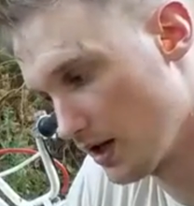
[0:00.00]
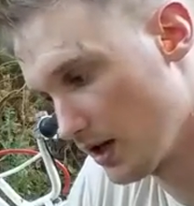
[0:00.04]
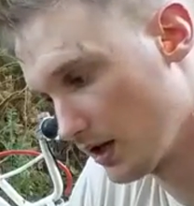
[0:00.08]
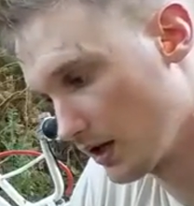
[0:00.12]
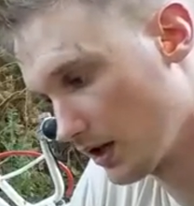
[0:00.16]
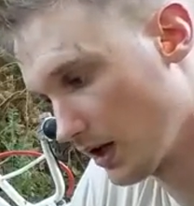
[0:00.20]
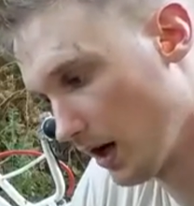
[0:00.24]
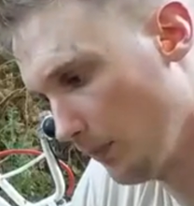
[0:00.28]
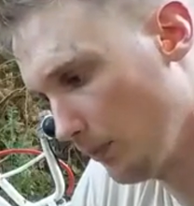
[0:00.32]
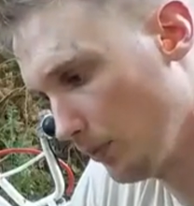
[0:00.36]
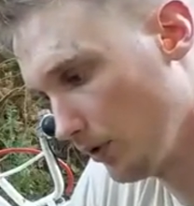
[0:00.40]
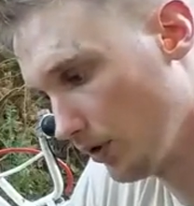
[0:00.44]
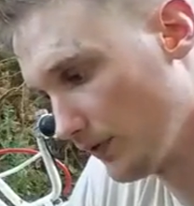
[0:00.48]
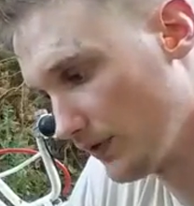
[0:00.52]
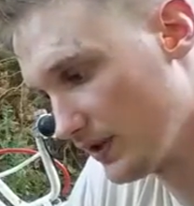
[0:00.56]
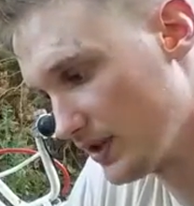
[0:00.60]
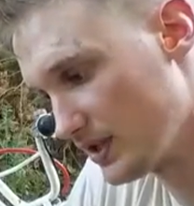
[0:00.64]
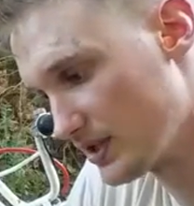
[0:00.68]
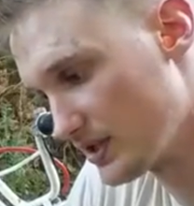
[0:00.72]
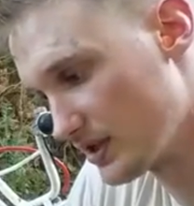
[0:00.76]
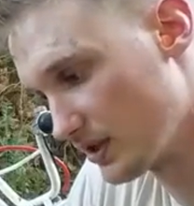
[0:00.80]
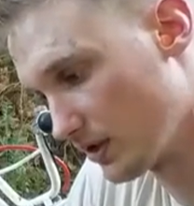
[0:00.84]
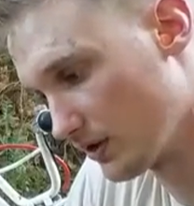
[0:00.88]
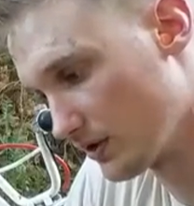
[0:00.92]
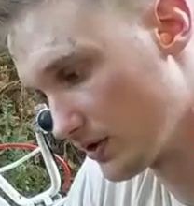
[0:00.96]
A couple of these
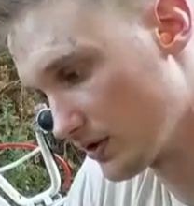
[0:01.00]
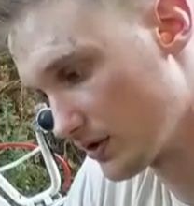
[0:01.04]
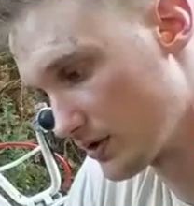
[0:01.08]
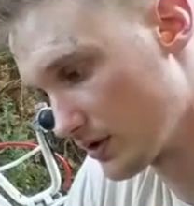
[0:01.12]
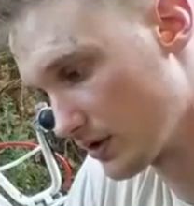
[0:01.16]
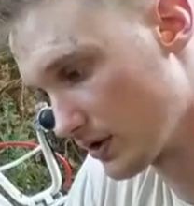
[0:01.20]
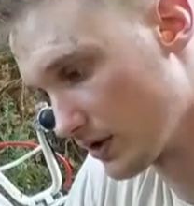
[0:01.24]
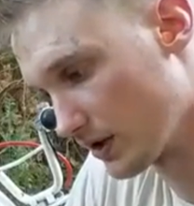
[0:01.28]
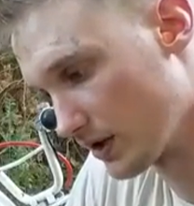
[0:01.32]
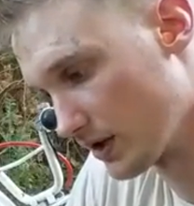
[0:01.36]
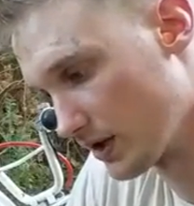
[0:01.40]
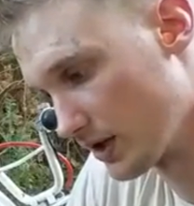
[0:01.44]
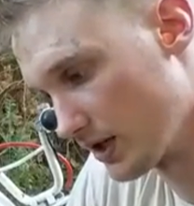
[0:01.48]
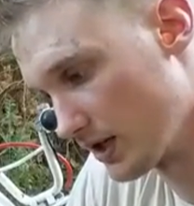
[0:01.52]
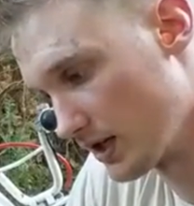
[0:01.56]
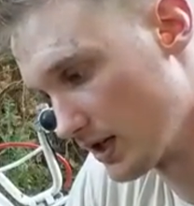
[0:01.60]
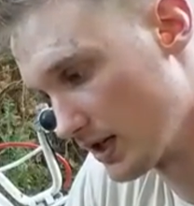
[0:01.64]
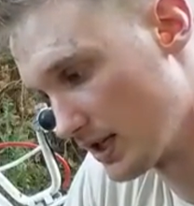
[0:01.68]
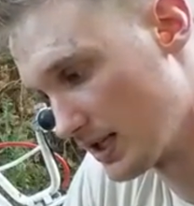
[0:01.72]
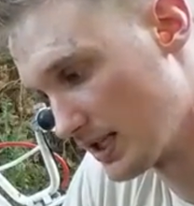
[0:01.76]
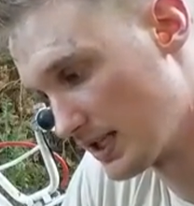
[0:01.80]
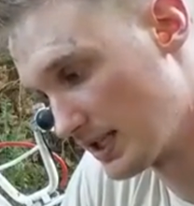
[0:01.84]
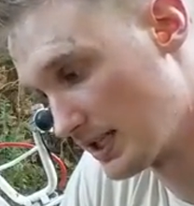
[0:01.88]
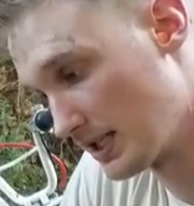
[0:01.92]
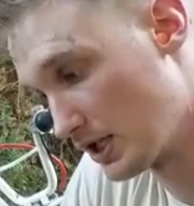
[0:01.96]
cylinders are
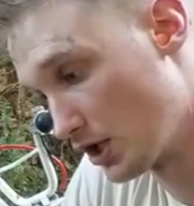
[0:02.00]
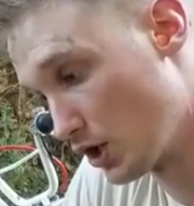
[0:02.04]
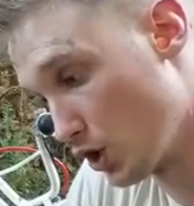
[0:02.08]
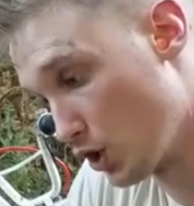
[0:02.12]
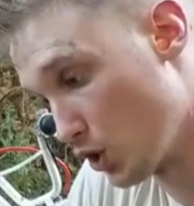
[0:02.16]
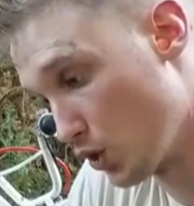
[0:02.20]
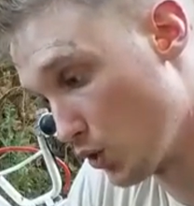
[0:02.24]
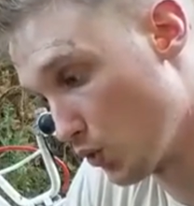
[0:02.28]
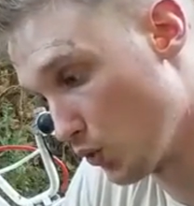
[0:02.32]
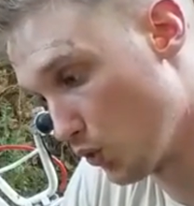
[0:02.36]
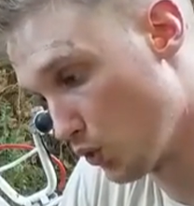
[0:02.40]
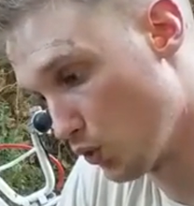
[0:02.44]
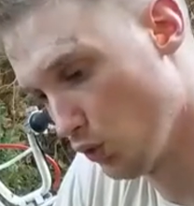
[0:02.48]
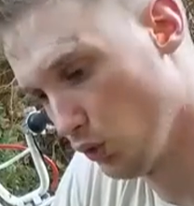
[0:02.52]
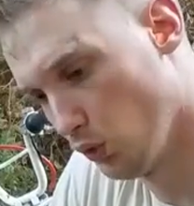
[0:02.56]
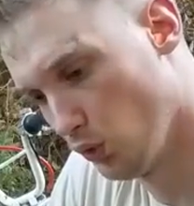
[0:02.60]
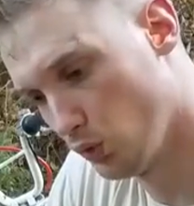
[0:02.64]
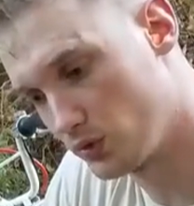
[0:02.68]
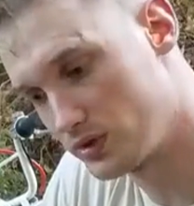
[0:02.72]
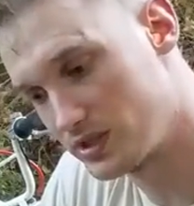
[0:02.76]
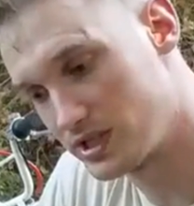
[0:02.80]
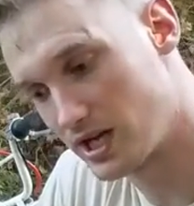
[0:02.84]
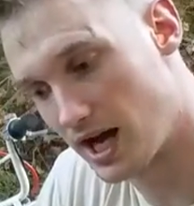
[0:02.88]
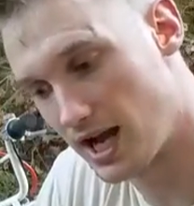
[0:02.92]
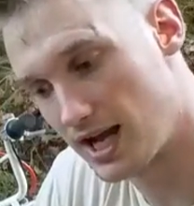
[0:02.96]
whew,
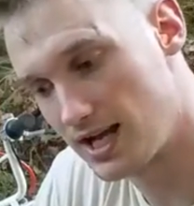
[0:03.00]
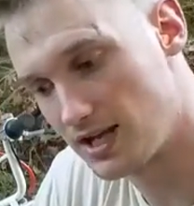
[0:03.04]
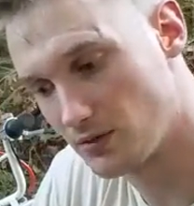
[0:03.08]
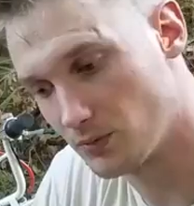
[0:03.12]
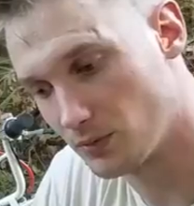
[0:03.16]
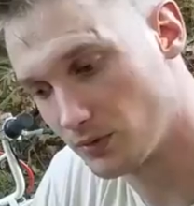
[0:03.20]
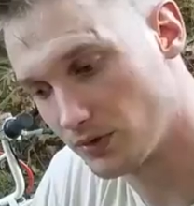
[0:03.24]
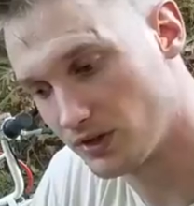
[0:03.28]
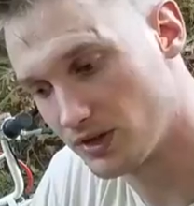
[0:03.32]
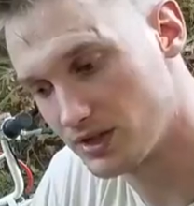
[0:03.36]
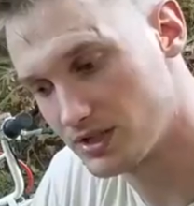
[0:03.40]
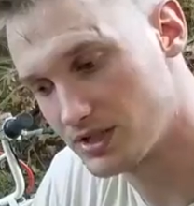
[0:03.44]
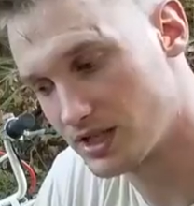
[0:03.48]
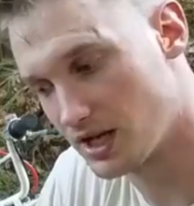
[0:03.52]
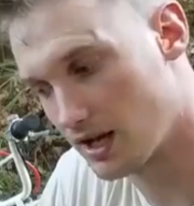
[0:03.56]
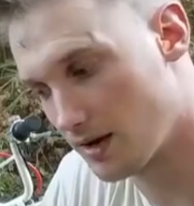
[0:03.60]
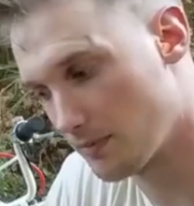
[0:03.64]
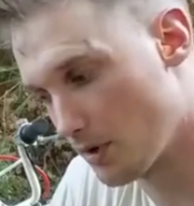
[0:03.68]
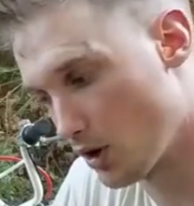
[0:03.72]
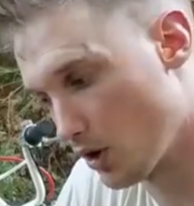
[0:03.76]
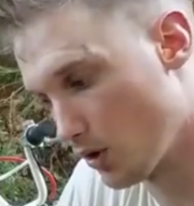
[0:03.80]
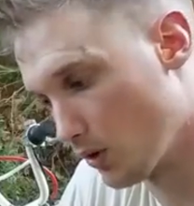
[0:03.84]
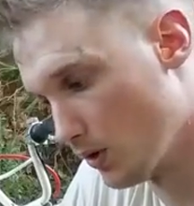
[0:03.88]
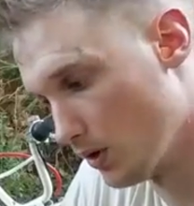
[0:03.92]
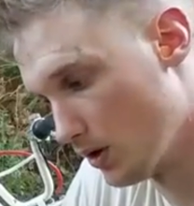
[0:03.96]
tight with this ammo.